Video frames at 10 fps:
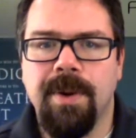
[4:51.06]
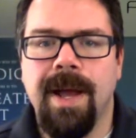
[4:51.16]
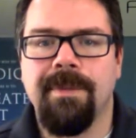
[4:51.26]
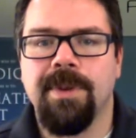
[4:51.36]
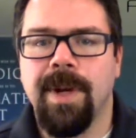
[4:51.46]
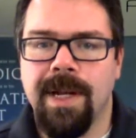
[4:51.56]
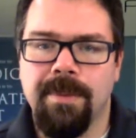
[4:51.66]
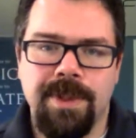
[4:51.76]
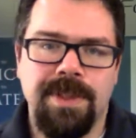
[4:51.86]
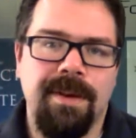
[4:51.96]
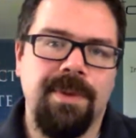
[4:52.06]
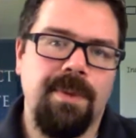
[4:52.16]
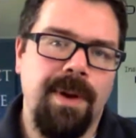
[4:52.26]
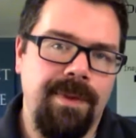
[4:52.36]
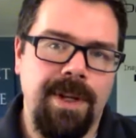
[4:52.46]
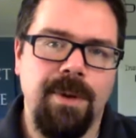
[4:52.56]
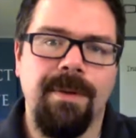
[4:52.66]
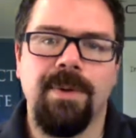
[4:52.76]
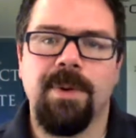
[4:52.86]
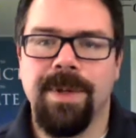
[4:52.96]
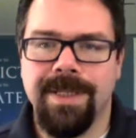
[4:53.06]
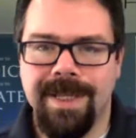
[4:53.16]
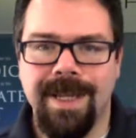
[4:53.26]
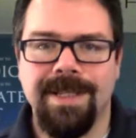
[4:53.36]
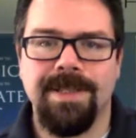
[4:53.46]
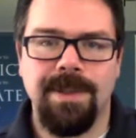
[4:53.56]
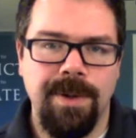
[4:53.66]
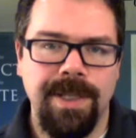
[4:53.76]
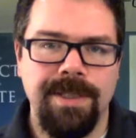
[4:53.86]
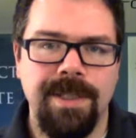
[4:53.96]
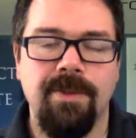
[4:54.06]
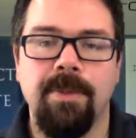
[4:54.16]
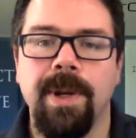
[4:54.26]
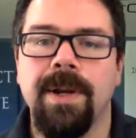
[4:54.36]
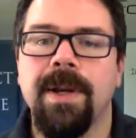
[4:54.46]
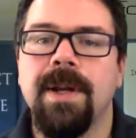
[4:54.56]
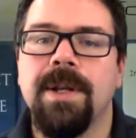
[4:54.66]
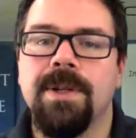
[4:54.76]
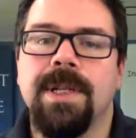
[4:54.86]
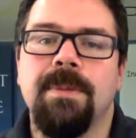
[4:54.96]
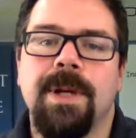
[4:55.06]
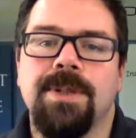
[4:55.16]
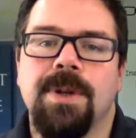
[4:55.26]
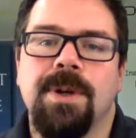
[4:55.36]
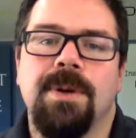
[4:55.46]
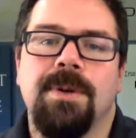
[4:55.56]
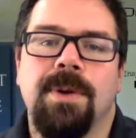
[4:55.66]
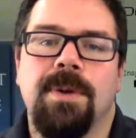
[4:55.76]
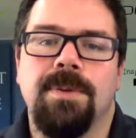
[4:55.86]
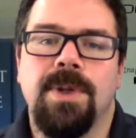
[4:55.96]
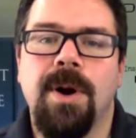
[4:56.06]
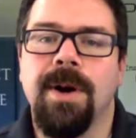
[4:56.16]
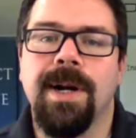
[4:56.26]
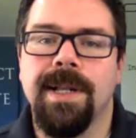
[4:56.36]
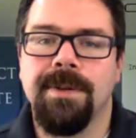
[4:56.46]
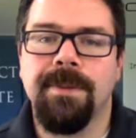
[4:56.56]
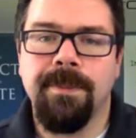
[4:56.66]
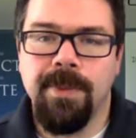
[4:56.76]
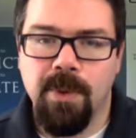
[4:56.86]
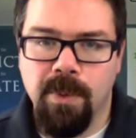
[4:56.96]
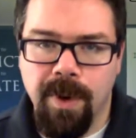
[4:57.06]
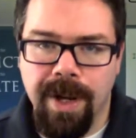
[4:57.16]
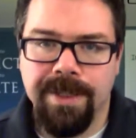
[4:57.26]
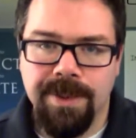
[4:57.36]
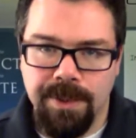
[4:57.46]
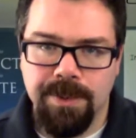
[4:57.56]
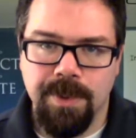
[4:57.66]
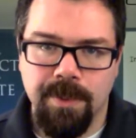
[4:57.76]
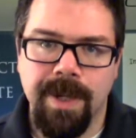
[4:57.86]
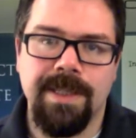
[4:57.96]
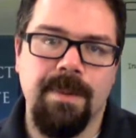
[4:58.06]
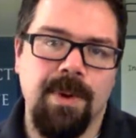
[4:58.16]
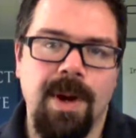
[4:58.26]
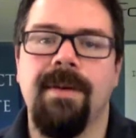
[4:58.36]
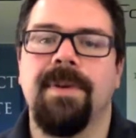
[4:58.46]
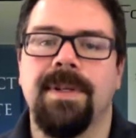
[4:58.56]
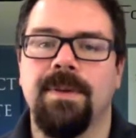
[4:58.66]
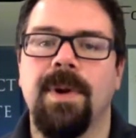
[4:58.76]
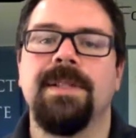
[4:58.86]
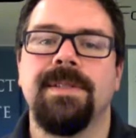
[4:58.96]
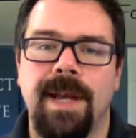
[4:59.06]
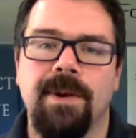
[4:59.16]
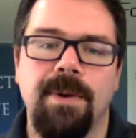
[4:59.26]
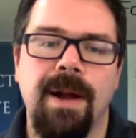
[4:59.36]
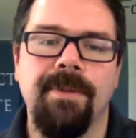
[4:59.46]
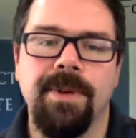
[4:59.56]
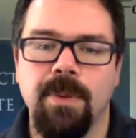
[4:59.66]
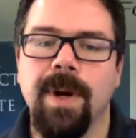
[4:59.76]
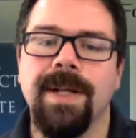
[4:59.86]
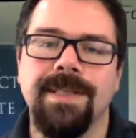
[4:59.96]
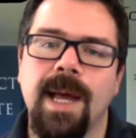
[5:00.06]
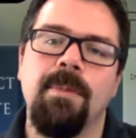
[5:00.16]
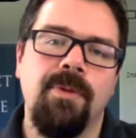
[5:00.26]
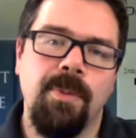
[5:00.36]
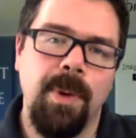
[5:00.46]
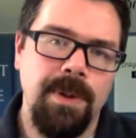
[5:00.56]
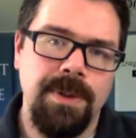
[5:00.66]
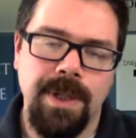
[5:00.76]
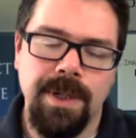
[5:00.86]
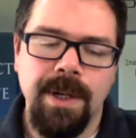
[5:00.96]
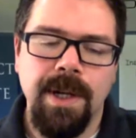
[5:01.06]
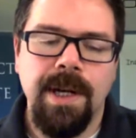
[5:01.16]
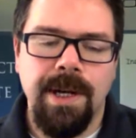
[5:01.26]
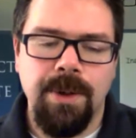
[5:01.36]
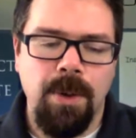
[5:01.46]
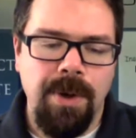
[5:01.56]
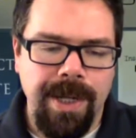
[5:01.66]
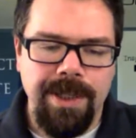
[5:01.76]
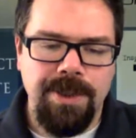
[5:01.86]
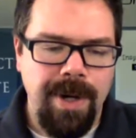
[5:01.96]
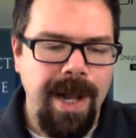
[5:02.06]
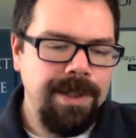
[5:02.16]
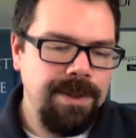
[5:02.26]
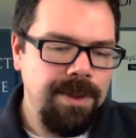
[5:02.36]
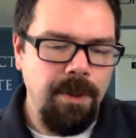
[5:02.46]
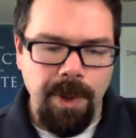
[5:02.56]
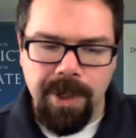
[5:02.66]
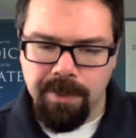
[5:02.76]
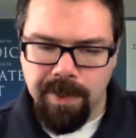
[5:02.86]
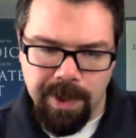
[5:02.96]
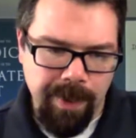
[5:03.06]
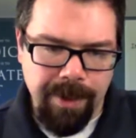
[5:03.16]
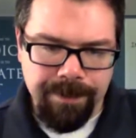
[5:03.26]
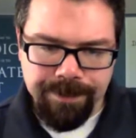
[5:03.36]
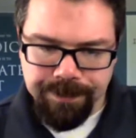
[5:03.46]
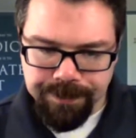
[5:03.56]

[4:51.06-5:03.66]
Having the right images, having the right video, having the right text, and all that stuff. But you need to make sure you're targeting the right user, the right demographic, the right psychographic, the right type of person in order to get your ads, working really well.